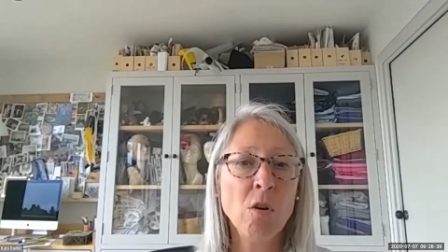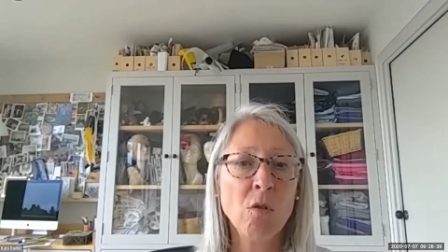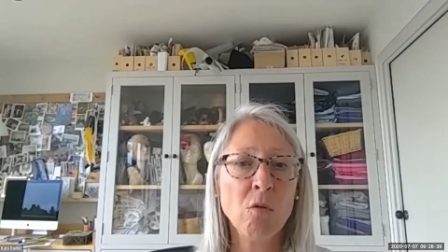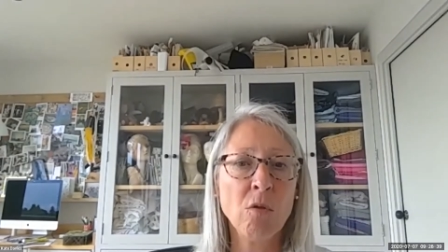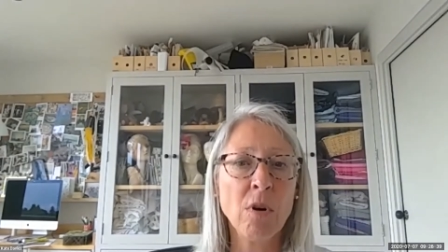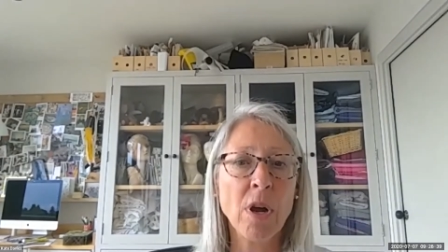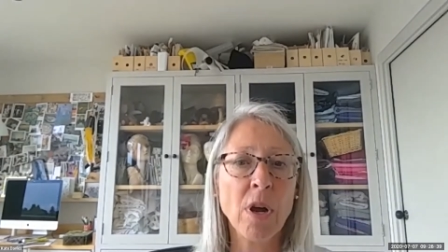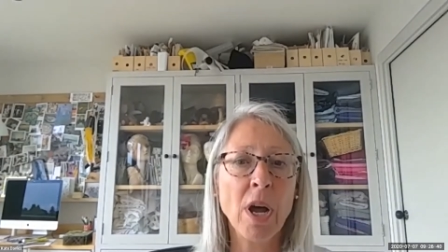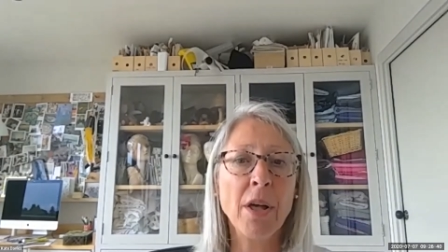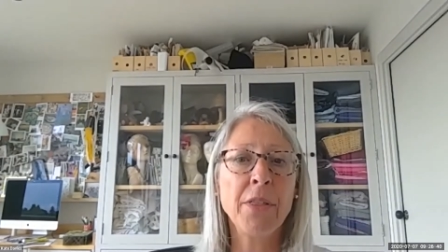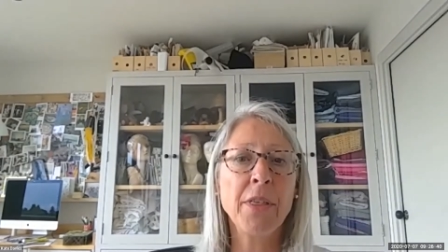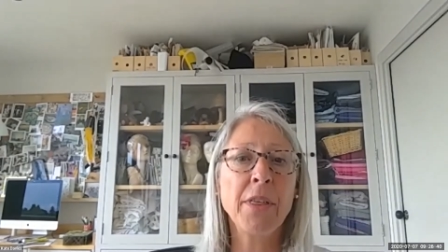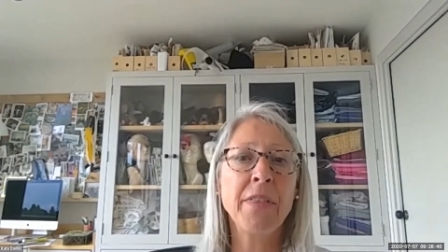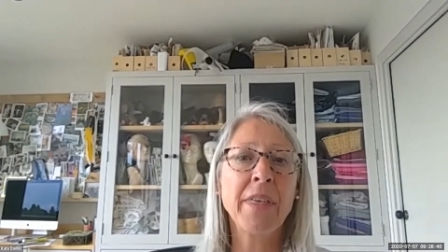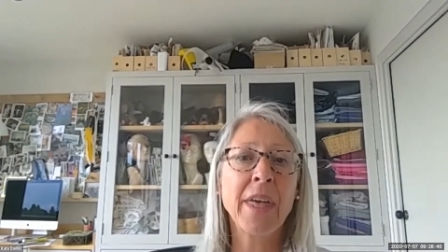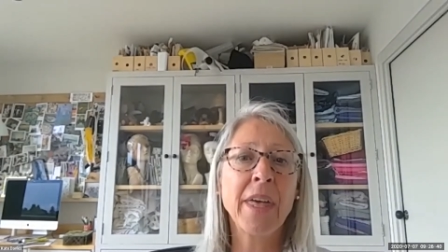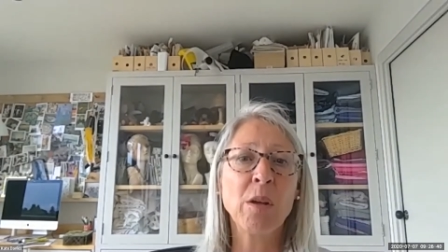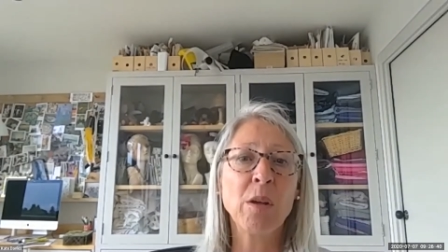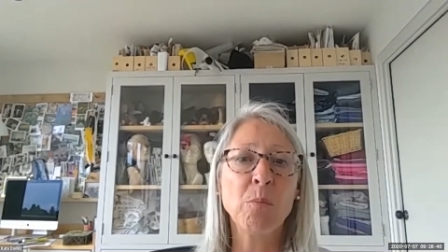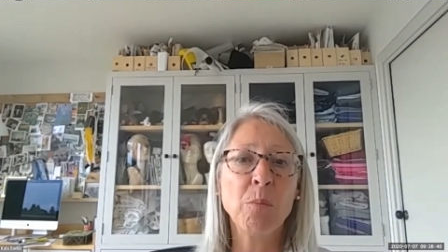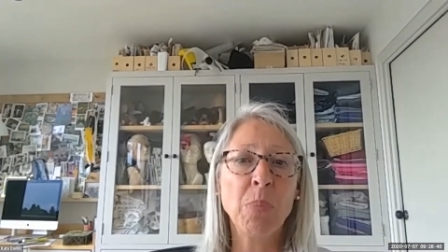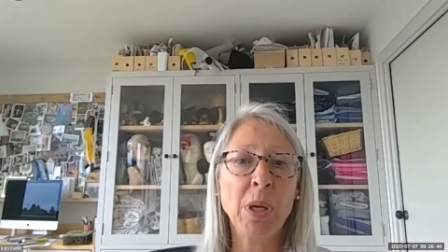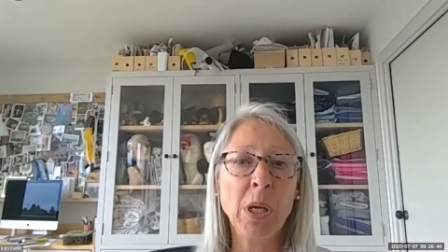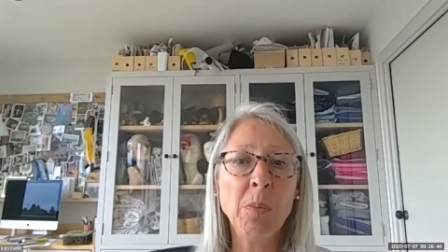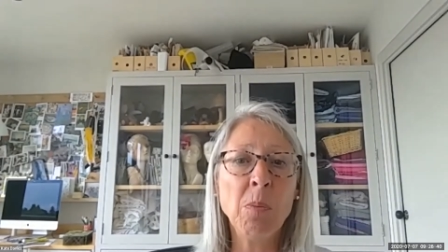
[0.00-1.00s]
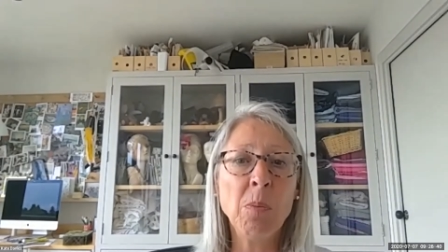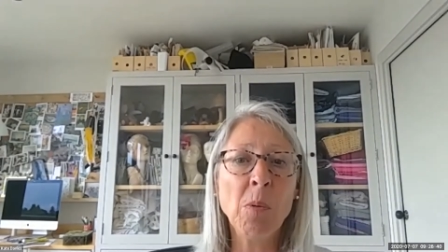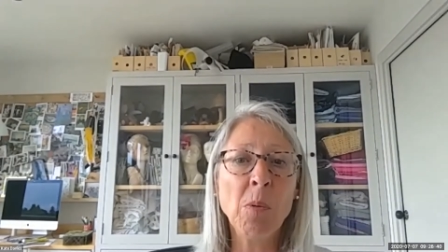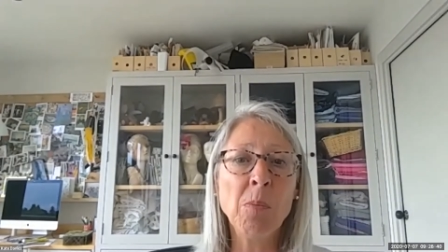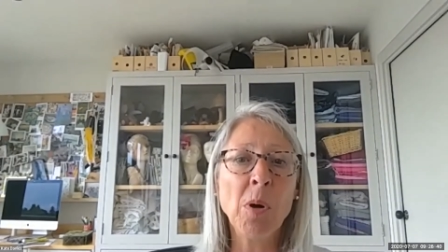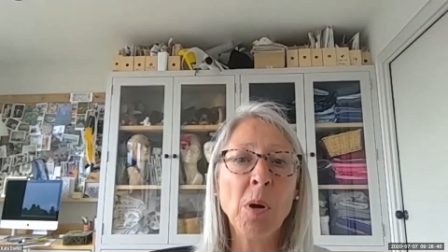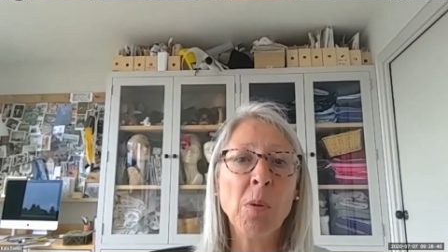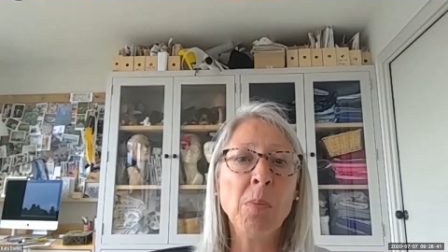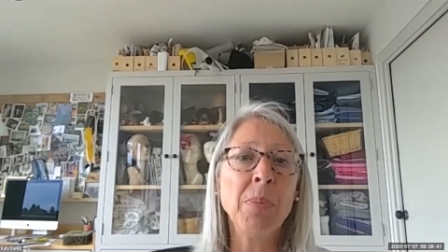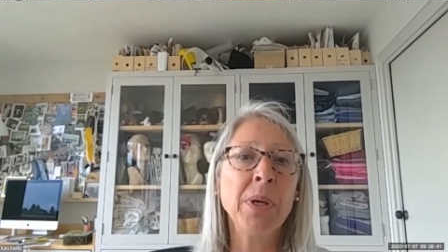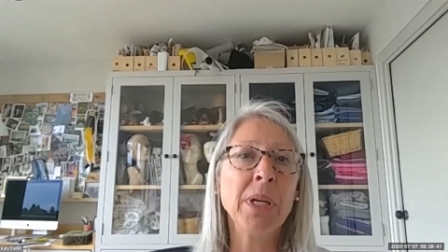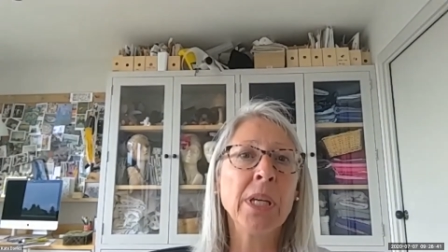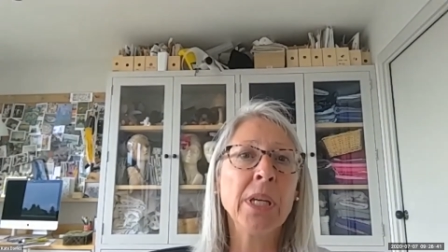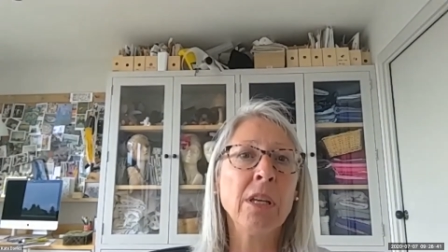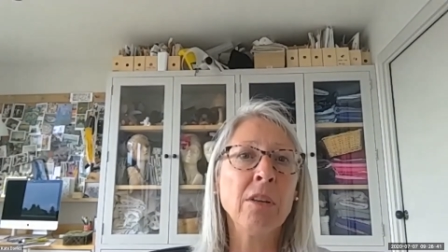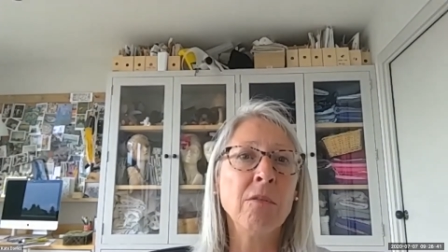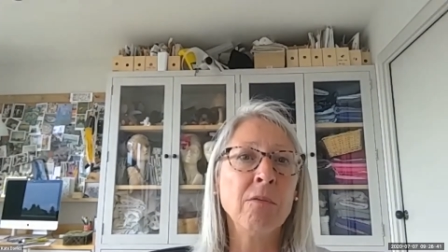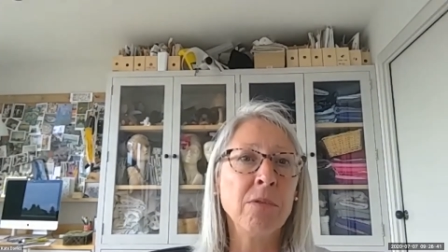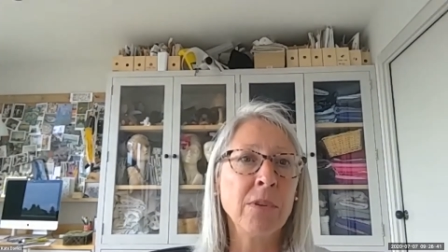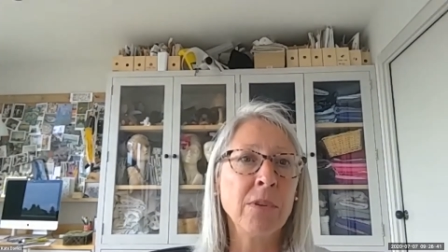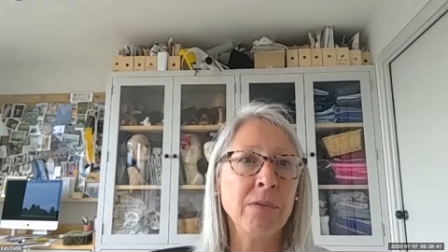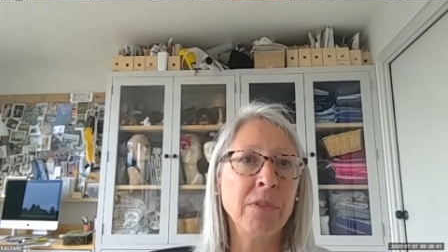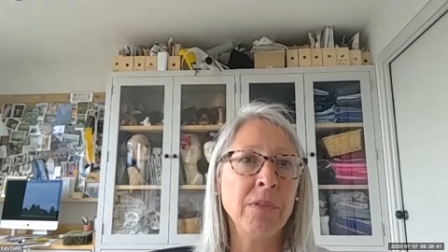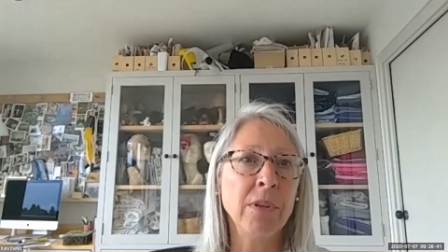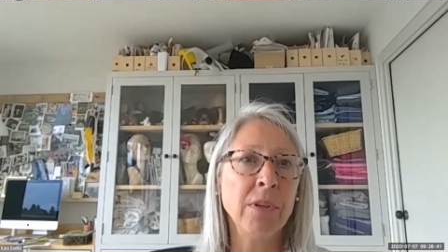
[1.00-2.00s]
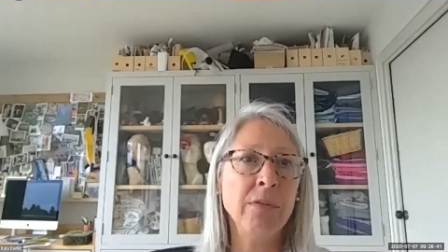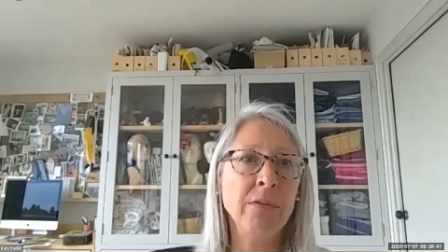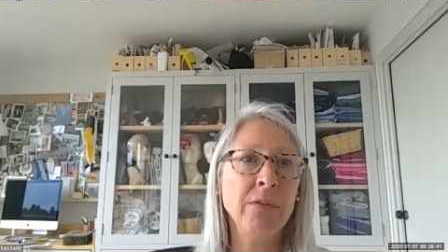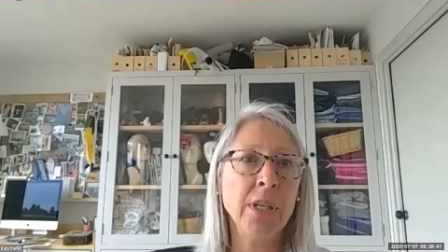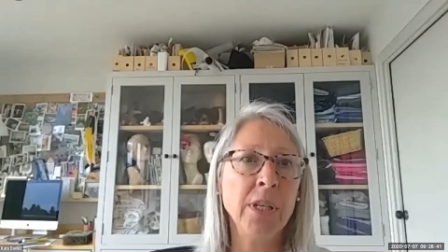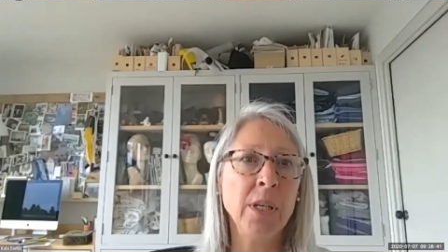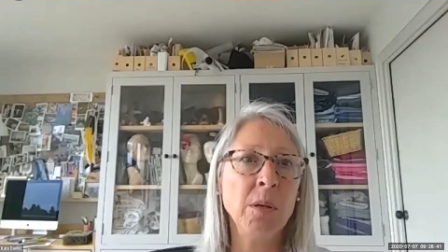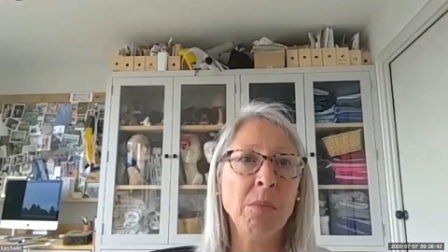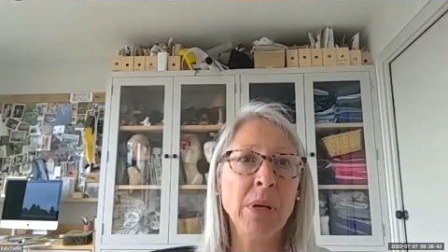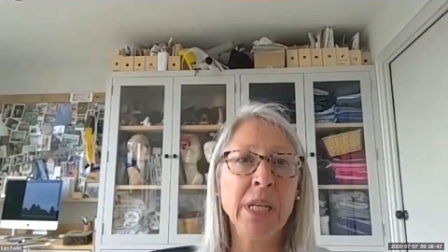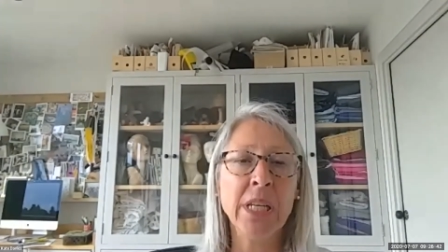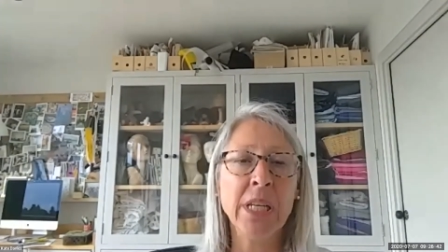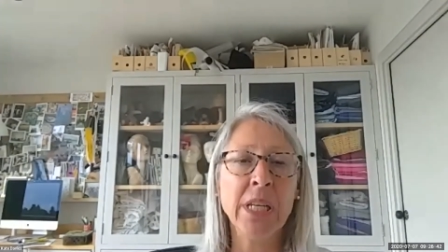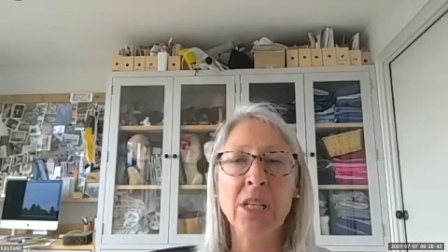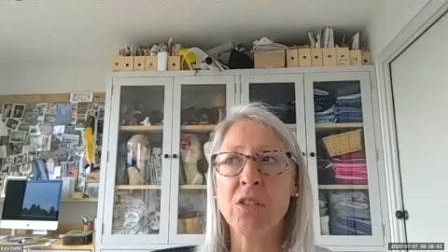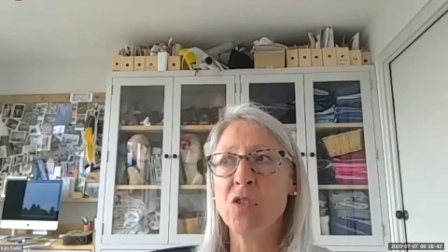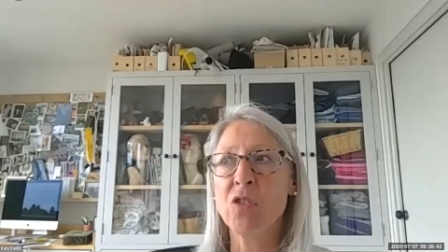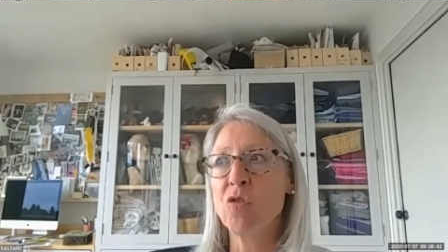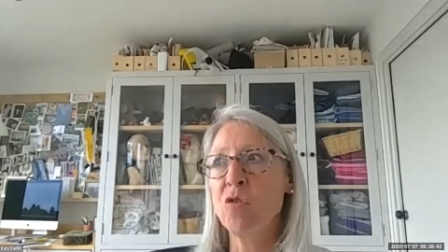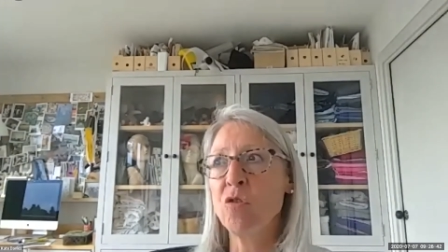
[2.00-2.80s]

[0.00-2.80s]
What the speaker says: rather than people popping in for 15 minutes,